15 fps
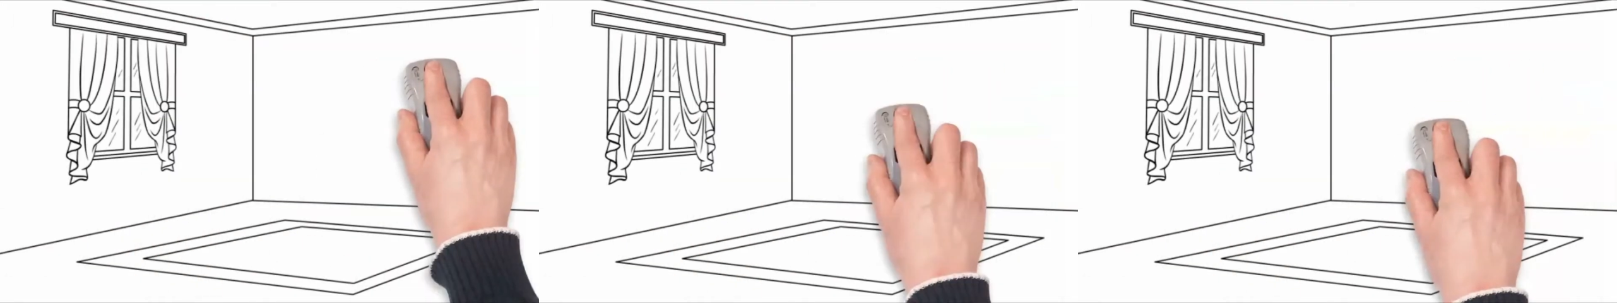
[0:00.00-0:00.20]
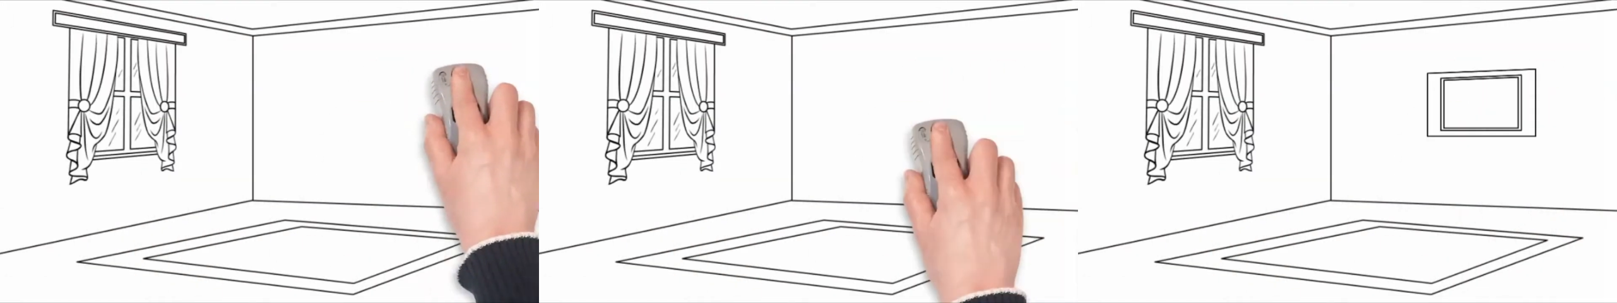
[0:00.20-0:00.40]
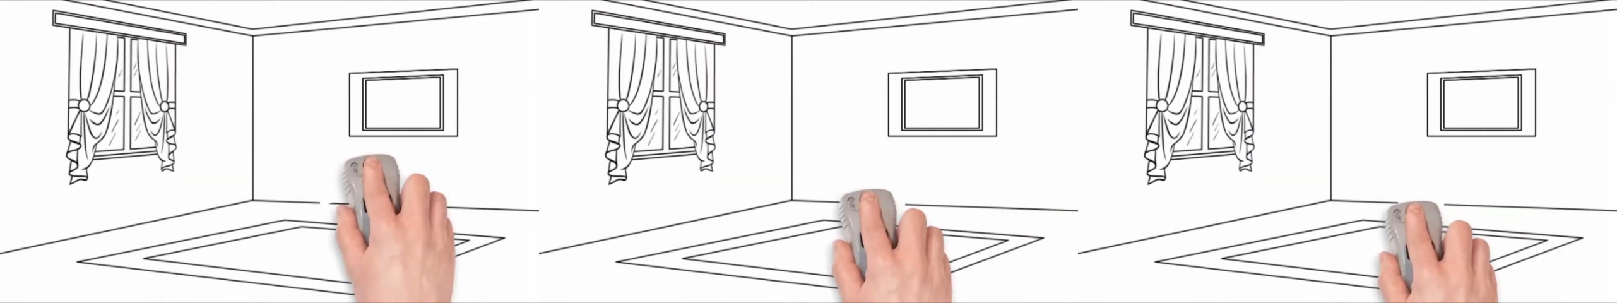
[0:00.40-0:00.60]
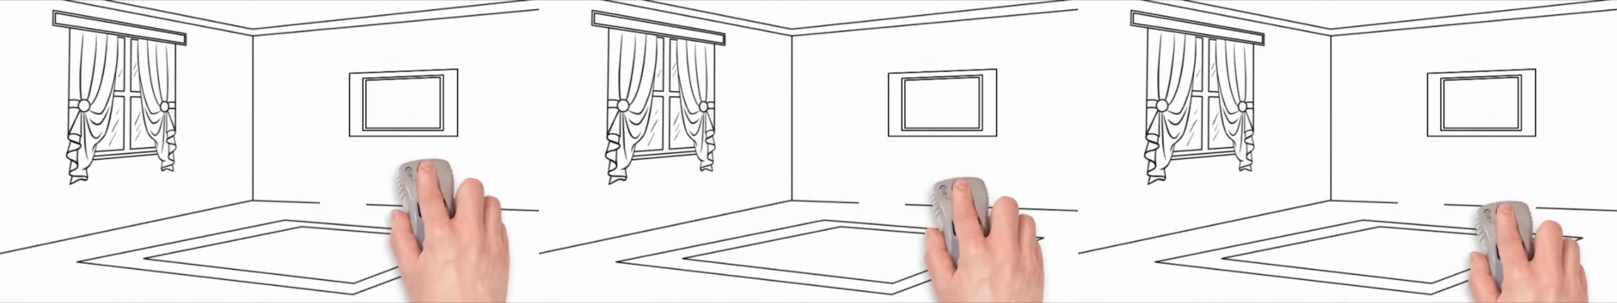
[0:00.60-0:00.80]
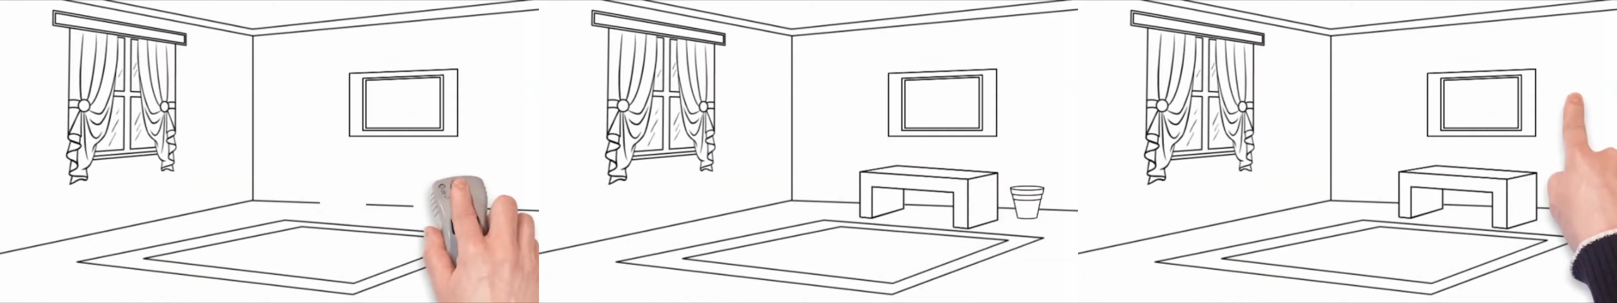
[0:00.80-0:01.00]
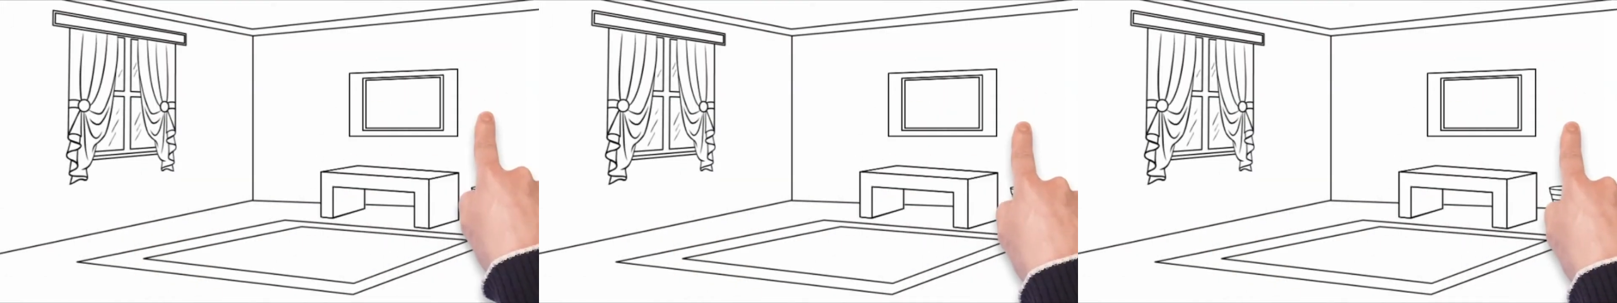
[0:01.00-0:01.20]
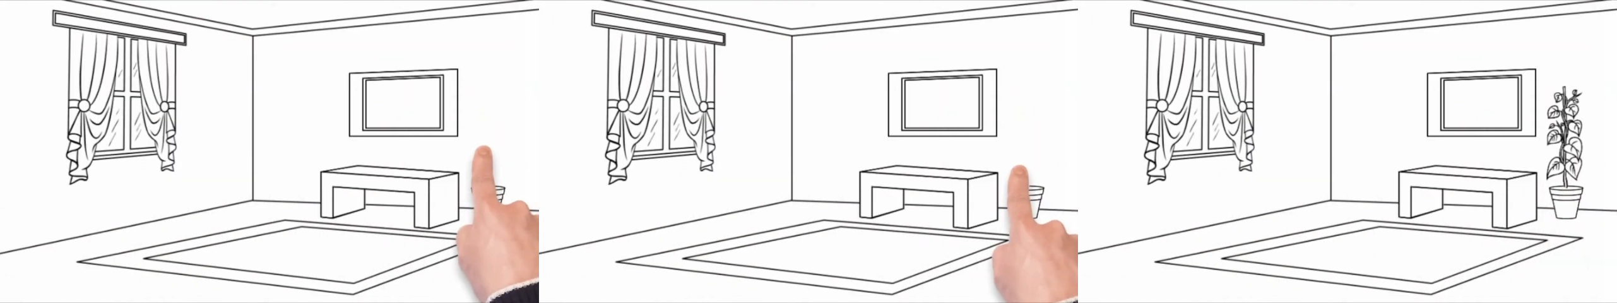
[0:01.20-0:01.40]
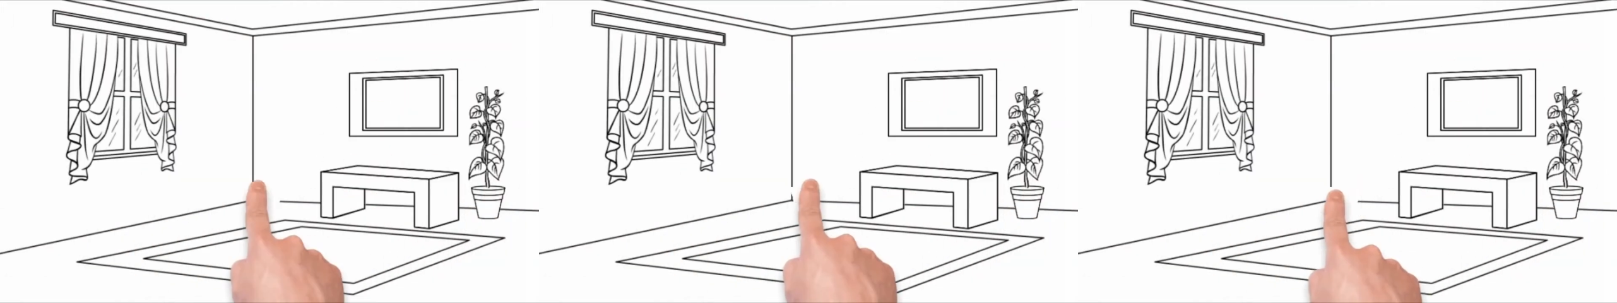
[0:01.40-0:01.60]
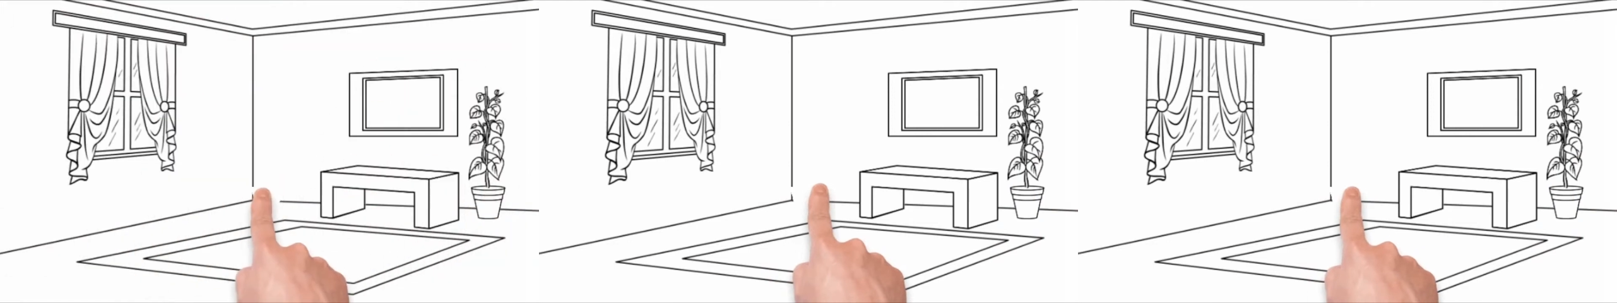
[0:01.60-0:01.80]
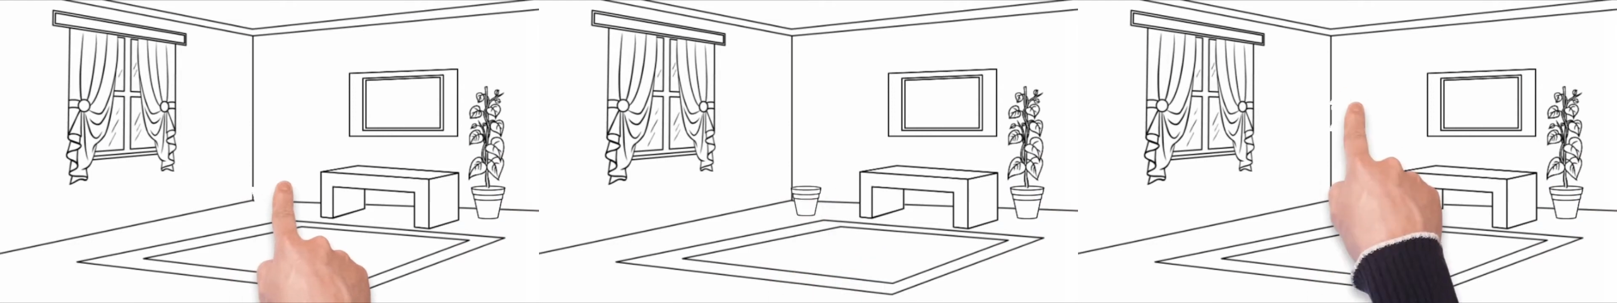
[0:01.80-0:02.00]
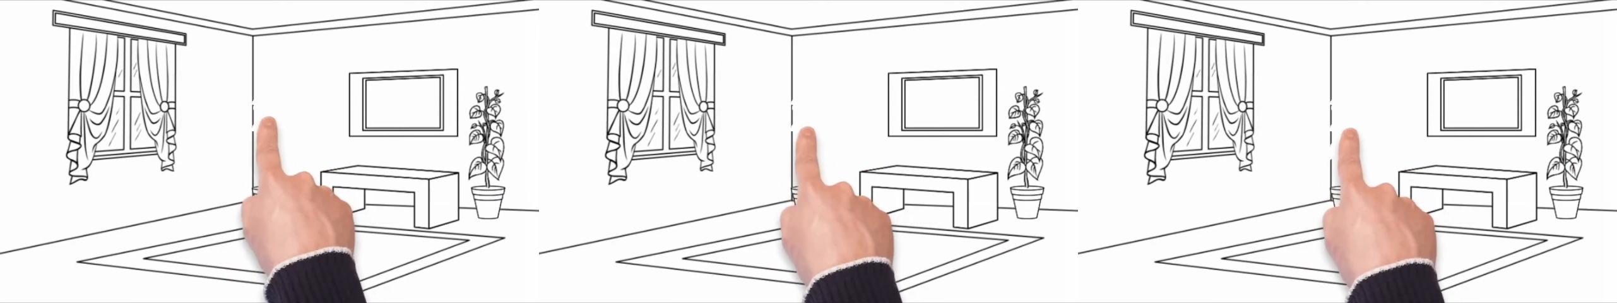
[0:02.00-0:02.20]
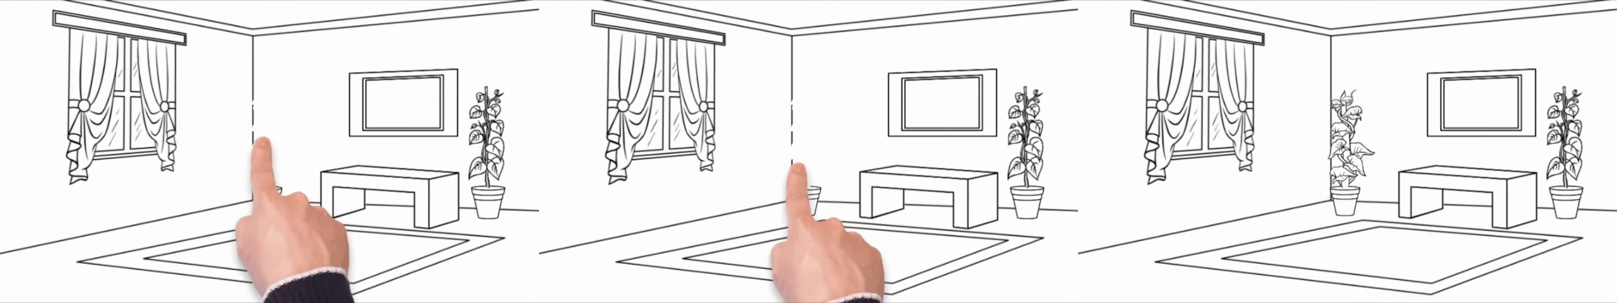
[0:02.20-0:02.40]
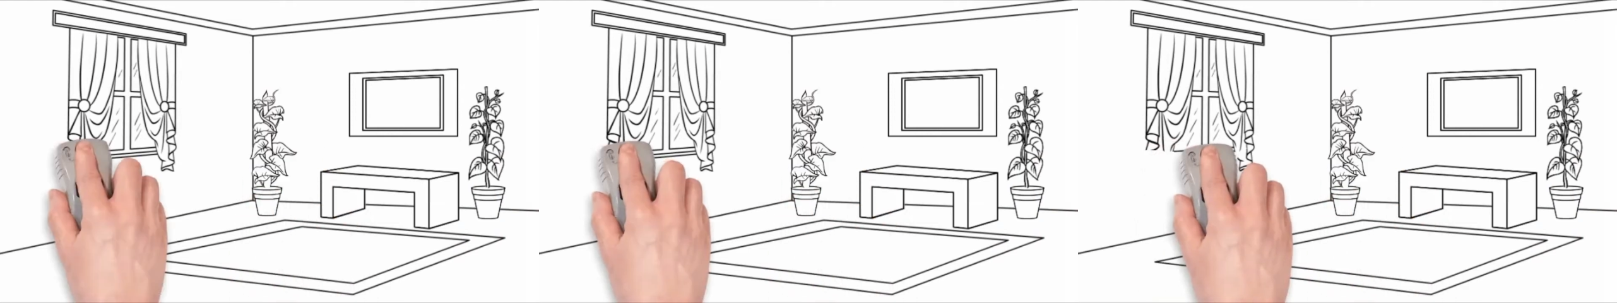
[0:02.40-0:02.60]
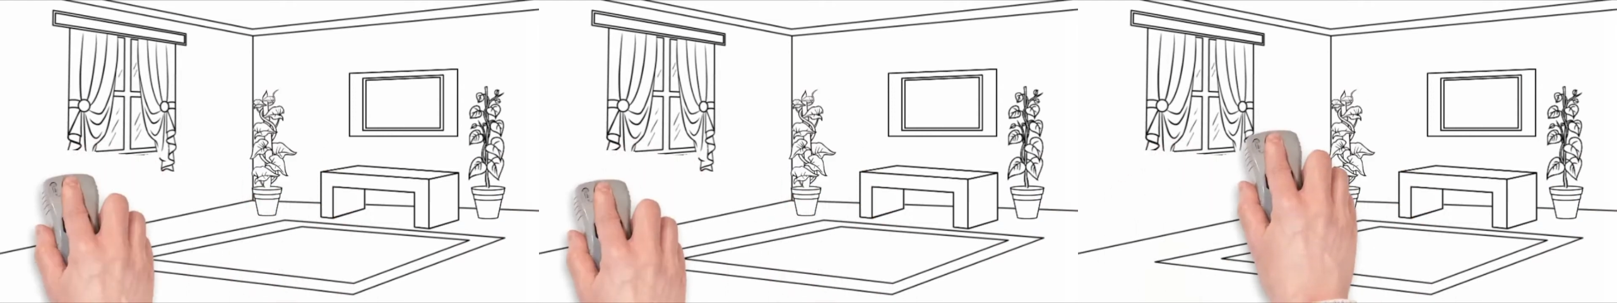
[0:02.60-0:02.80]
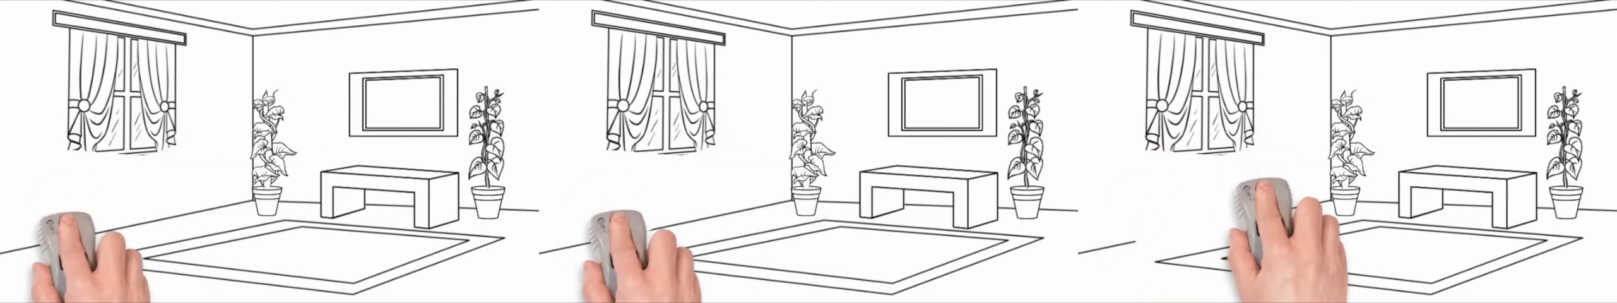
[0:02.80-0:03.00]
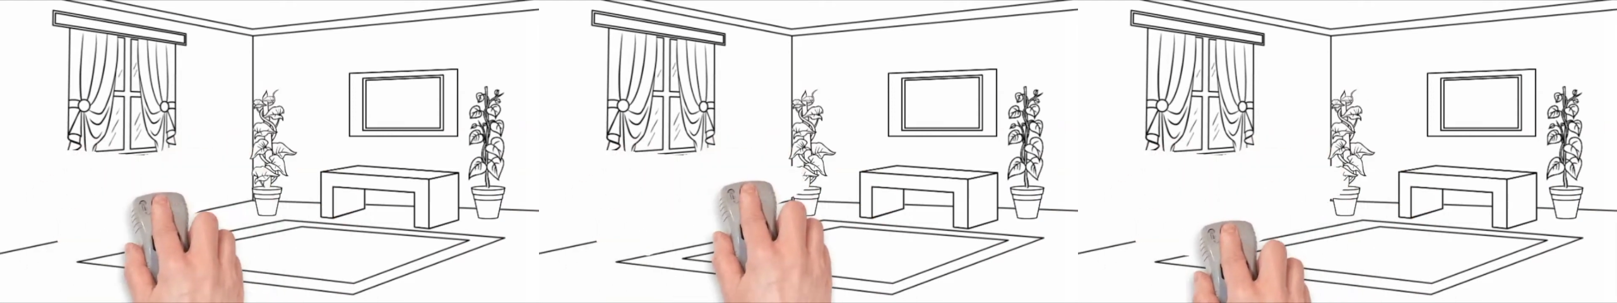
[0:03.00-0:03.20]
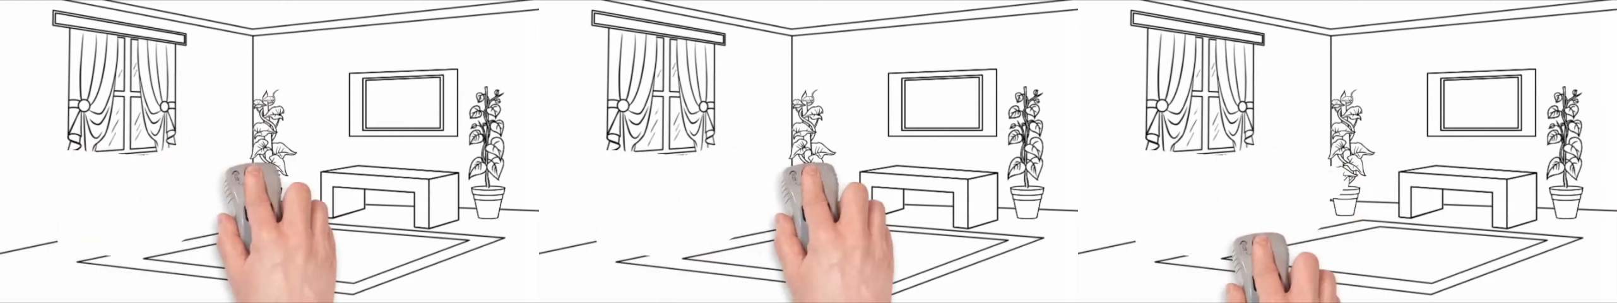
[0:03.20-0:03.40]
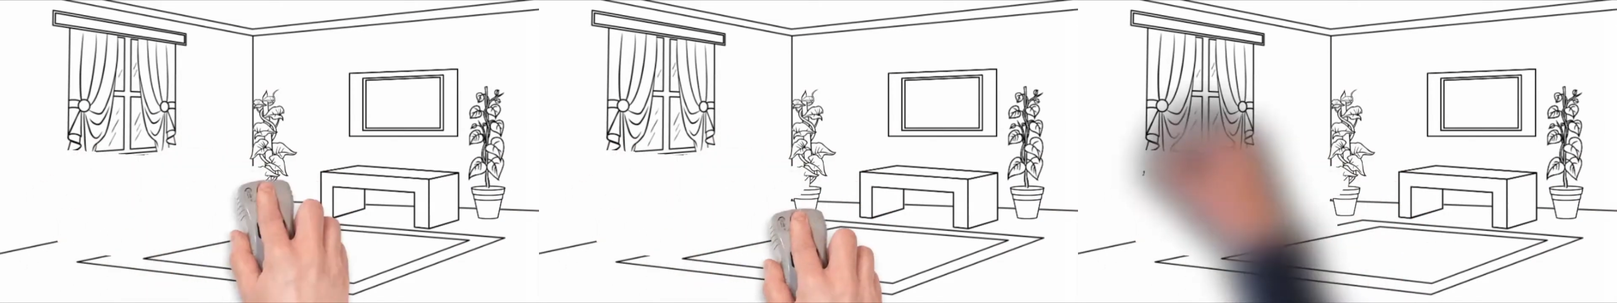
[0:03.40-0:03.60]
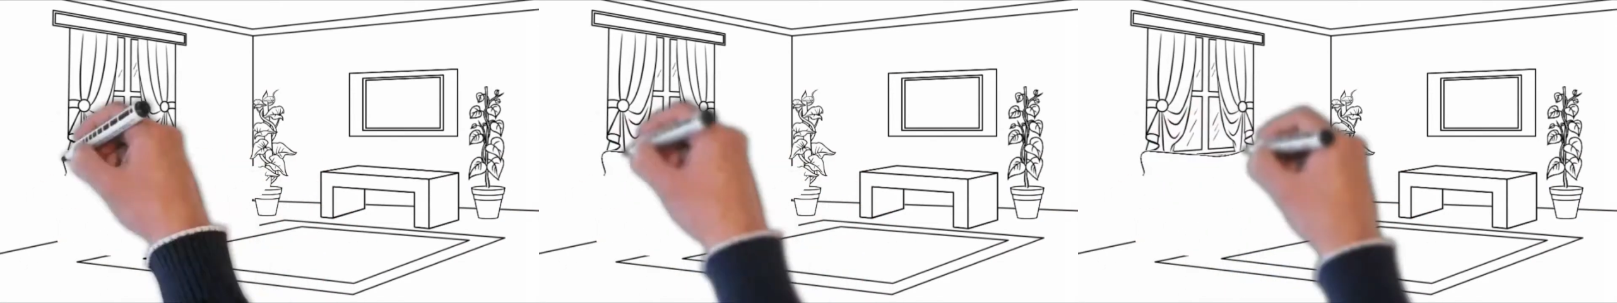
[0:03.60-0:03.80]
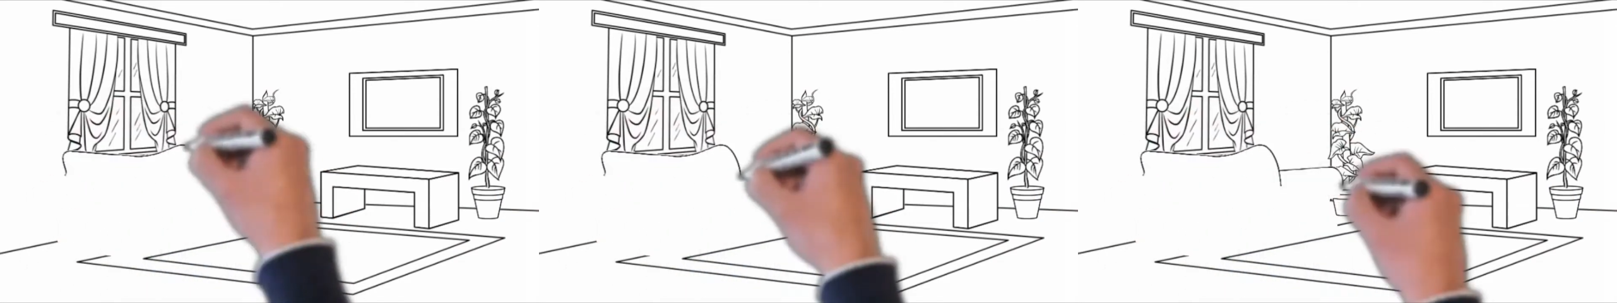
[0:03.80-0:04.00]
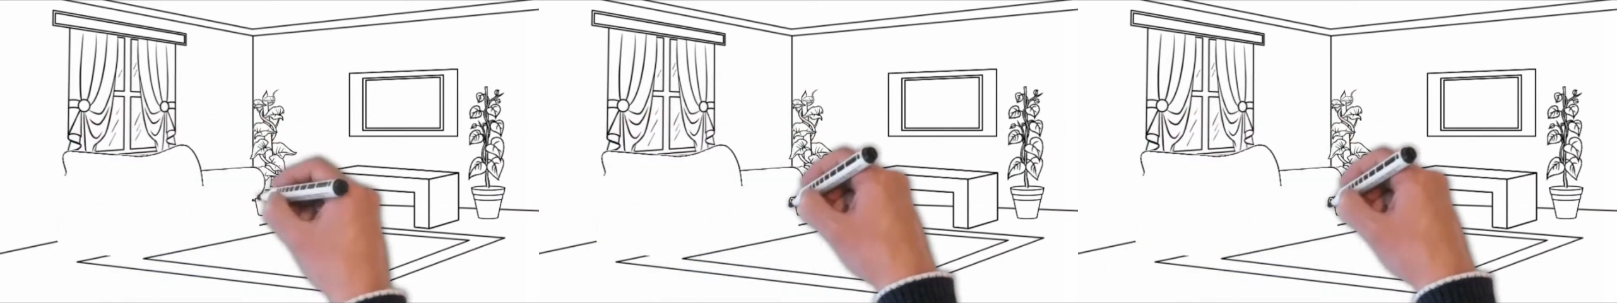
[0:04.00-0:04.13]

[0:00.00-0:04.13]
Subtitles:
[unreadable: no face in view]